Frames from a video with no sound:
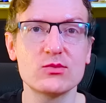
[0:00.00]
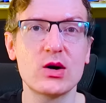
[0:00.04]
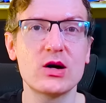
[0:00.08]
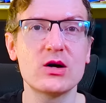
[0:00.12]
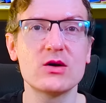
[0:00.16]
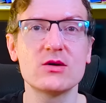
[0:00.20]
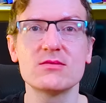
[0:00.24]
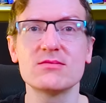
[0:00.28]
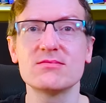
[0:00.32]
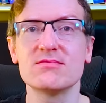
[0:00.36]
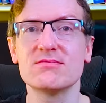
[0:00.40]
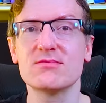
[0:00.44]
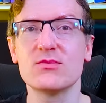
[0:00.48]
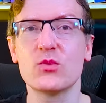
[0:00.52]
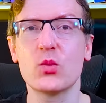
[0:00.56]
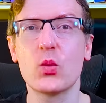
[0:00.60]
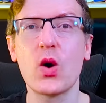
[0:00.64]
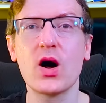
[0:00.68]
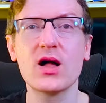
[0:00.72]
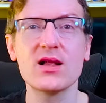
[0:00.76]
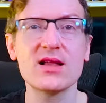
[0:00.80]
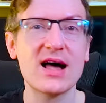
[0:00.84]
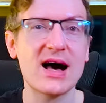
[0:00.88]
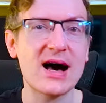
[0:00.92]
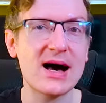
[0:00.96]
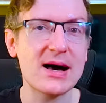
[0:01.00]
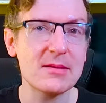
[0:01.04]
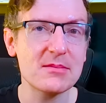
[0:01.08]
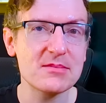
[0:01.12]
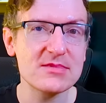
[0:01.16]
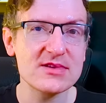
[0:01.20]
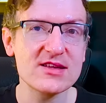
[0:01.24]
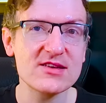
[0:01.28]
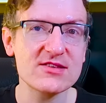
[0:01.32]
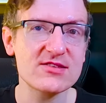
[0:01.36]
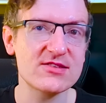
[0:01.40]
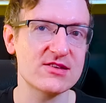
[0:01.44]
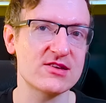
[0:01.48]
Well, while
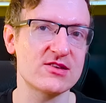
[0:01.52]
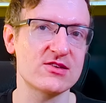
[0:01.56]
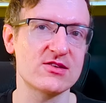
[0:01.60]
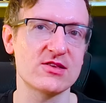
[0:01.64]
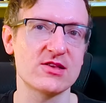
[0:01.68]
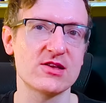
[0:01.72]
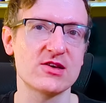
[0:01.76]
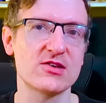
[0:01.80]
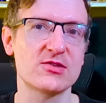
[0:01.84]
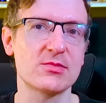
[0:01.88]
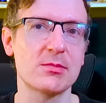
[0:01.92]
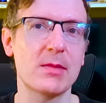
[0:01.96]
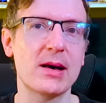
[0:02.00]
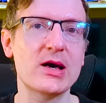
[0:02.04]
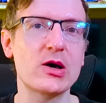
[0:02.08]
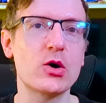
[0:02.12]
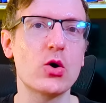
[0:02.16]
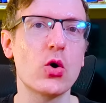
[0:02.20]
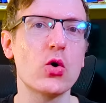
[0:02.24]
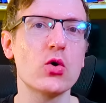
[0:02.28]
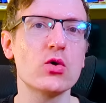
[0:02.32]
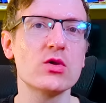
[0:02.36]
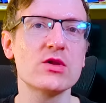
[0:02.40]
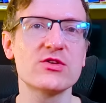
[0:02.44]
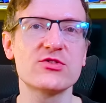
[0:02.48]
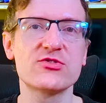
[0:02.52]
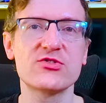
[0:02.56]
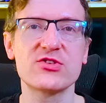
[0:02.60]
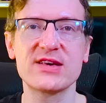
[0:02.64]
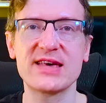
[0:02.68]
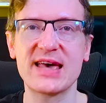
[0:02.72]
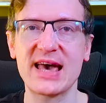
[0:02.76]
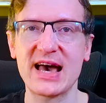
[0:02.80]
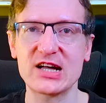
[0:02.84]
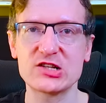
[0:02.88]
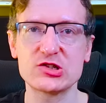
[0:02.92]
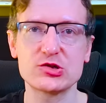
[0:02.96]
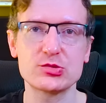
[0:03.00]
I'm listening to this, my goal is to
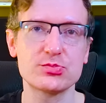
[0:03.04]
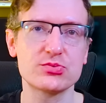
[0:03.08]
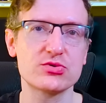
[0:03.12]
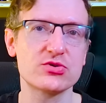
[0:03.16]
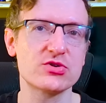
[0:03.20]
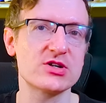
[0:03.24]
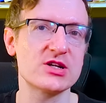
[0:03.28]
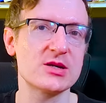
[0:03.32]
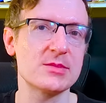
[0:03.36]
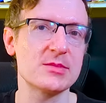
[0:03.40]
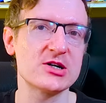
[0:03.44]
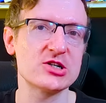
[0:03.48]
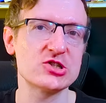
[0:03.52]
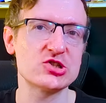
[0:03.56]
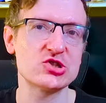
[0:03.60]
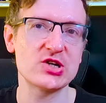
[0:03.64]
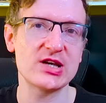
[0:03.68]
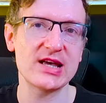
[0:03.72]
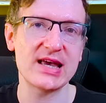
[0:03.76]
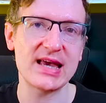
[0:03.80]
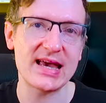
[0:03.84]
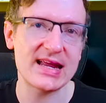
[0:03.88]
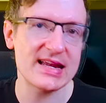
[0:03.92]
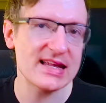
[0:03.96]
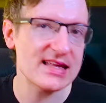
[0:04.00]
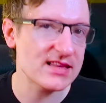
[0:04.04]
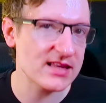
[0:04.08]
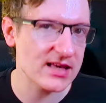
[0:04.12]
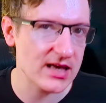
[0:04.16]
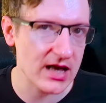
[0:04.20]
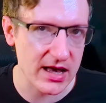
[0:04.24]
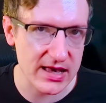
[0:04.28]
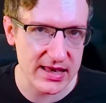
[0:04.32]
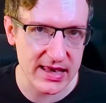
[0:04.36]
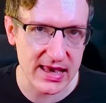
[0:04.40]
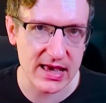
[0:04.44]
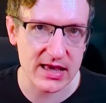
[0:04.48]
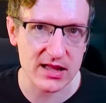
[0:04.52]
catch pretty much anything
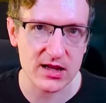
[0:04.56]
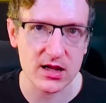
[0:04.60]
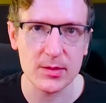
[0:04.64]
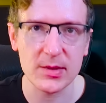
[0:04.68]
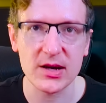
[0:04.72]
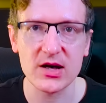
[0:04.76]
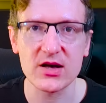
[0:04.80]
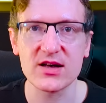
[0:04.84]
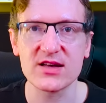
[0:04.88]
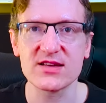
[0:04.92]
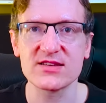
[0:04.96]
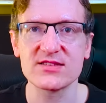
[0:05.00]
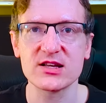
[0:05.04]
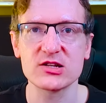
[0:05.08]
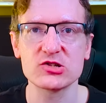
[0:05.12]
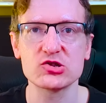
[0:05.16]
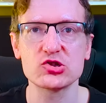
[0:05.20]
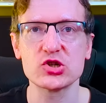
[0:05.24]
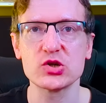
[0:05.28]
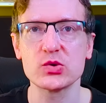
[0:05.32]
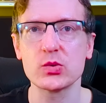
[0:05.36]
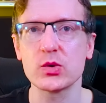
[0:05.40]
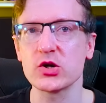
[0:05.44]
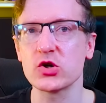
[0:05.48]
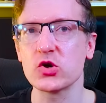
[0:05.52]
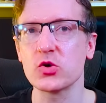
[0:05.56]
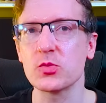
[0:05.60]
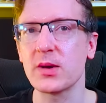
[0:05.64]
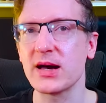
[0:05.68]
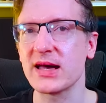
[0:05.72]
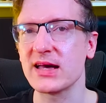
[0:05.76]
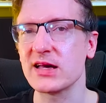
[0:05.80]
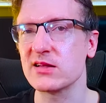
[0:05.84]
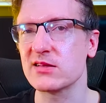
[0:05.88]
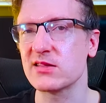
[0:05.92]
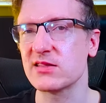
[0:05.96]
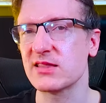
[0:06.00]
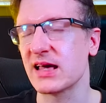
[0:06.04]
I can about essentially what you
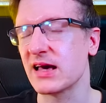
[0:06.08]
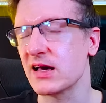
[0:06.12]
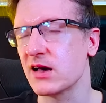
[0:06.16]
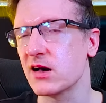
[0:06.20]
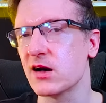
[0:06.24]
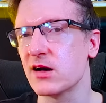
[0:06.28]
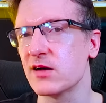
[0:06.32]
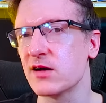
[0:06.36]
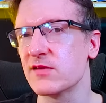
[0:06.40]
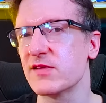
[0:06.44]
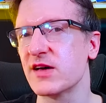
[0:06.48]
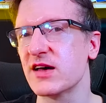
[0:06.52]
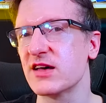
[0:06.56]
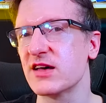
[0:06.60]
might think of